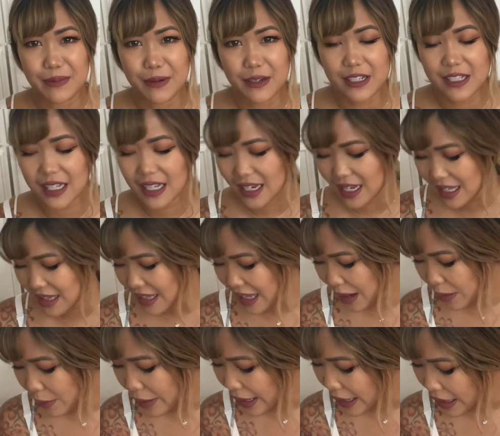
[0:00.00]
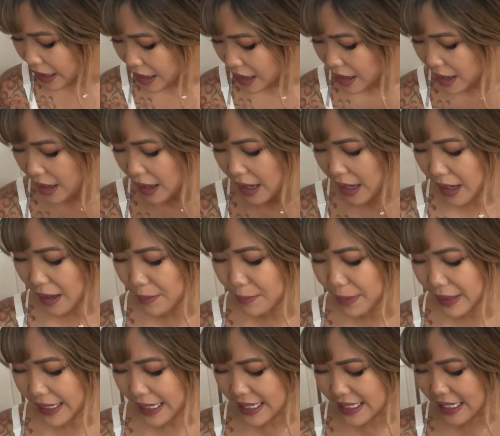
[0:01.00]
person in that way.
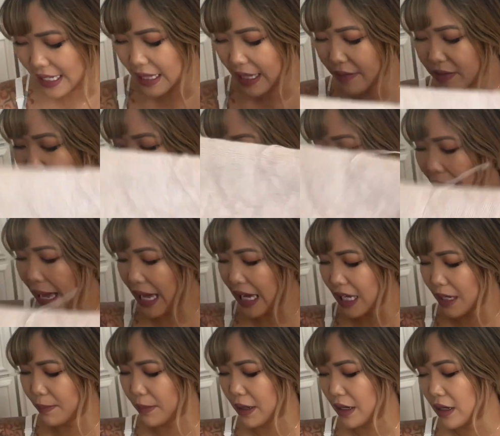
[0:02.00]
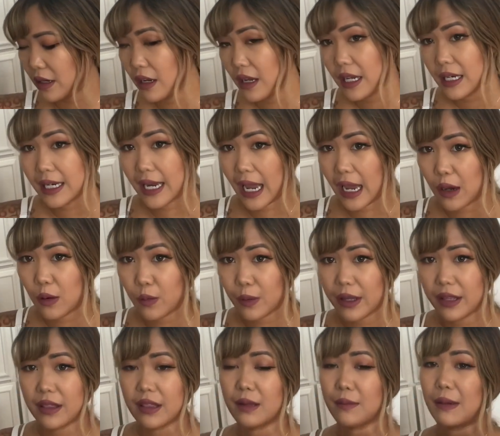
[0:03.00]
But yes, I love to pack, but now
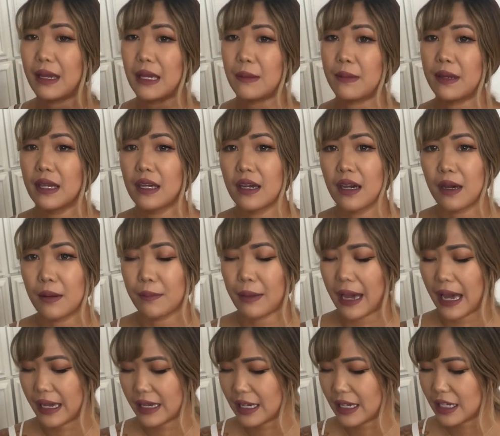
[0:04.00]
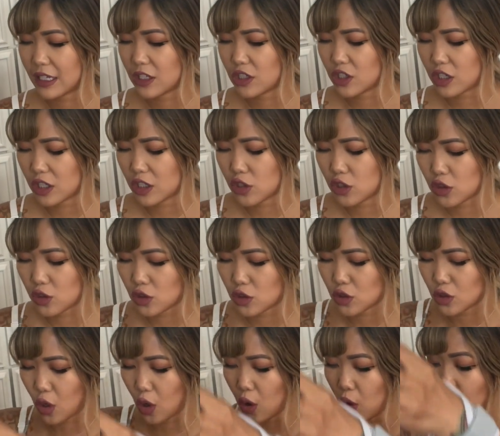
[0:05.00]
with the baby, packing is just
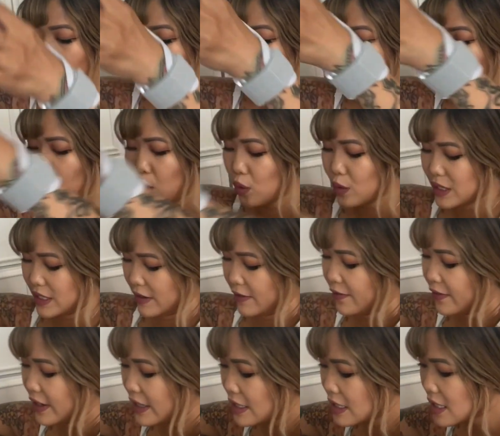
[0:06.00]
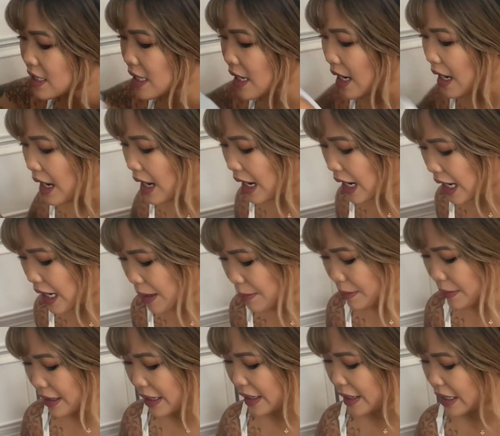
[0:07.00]
so different.
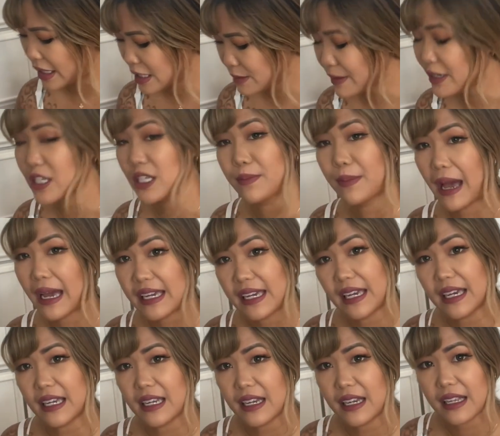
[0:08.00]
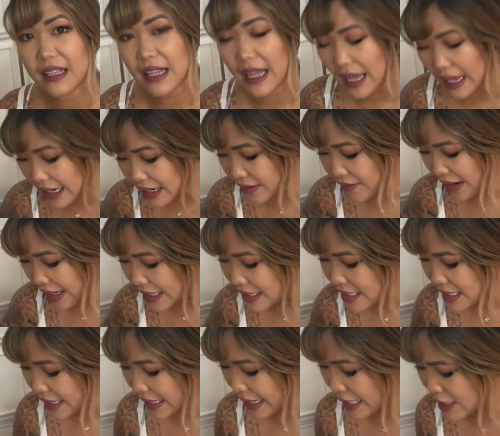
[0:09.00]
Especially packing in advance,
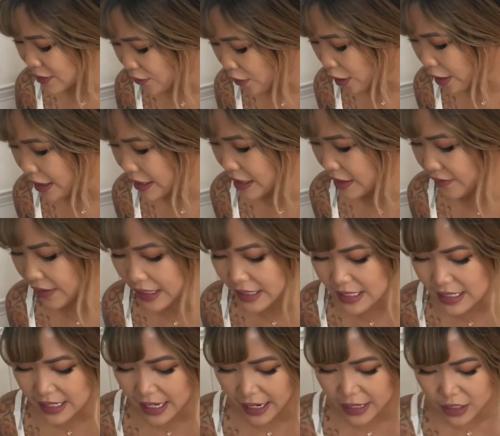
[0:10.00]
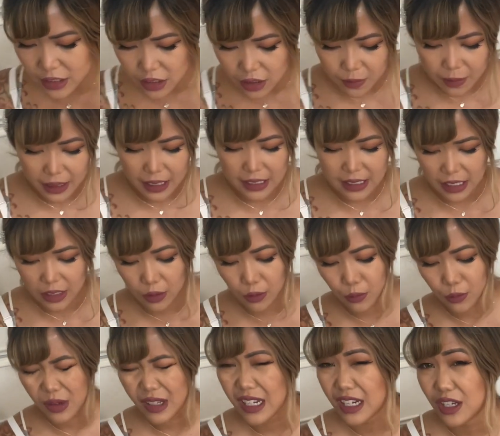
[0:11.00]
like as far in advance as I do, because I don't
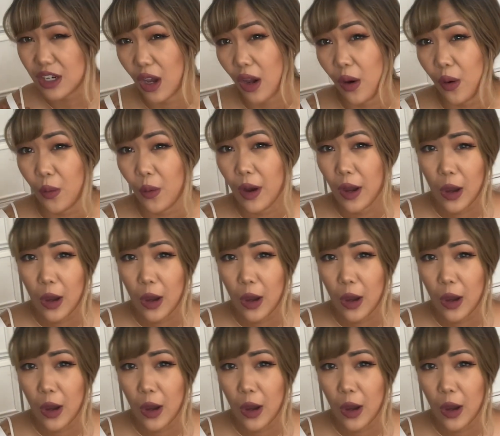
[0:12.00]
really know